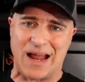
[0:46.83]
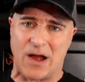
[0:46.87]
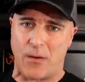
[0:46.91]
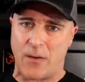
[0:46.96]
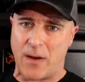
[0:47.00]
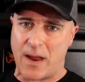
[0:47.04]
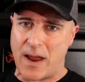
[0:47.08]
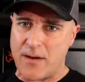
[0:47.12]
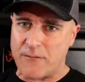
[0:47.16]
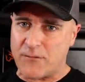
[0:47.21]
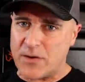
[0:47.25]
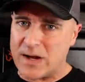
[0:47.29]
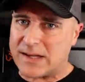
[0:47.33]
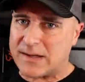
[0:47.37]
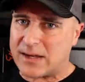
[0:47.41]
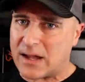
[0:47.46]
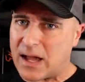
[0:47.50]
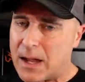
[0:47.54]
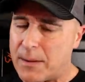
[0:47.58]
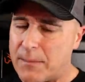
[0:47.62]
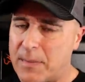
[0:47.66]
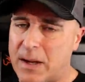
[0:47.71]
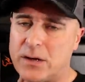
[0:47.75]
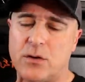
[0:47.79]
Now, every
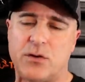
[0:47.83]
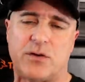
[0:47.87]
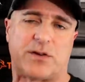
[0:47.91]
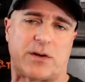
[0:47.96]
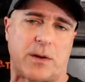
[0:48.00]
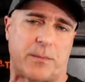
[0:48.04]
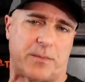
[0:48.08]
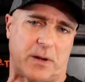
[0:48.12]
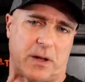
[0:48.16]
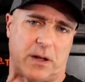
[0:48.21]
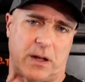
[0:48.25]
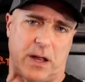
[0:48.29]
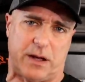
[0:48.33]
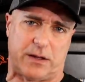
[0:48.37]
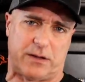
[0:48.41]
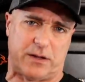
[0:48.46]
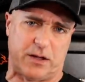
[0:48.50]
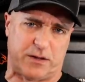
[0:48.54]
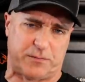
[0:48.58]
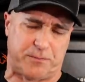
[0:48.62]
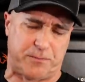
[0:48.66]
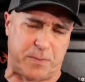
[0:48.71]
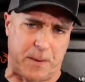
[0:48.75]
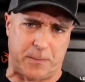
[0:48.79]
time I do something like
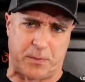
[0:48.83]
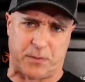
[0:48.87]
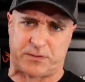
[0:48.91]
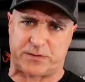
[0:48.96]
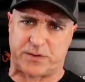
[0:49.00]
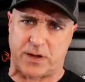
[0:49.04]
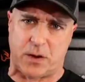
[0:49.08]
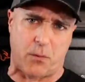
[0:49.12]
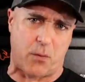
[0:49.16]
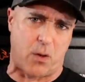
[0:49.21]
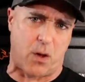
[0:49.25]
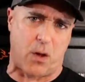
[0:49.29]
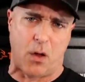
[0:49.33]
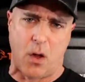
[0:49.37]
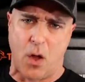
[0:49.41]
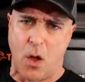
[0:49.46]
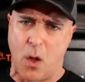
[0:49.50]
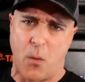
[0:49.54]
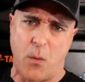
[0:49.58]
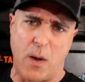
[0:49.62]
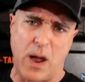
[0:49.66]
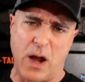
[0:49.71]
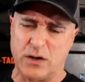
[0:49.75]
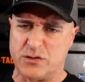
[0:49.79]
this, people say, well,
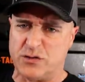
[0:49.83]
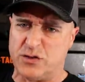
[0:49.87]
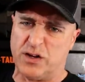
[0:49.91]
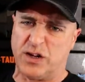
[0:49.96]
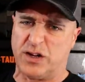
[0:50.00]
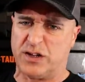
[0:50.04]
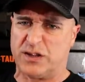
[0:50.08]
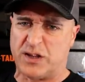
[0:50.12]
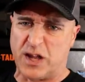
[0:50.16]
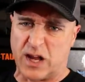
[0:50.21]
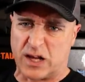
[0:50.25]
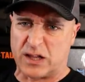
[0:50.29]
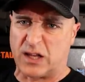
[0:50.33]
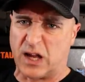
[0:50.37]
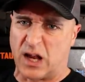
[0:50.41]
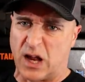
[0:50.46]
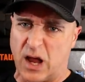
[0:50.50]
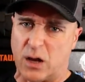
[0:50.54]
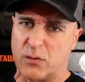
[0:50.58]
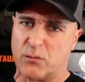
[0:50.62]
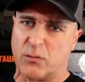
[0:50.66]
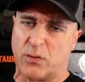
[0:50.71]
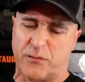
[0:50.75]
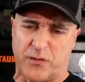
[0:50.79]
why don't you just stick to
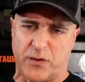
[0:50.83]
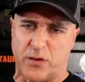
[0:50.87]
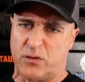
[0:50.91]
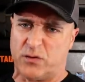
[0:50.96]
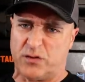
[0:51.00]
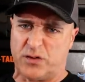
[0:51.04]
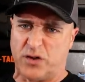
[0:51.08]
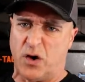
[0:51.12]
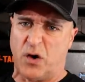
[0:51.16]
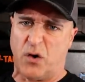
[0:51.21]
gun reviews?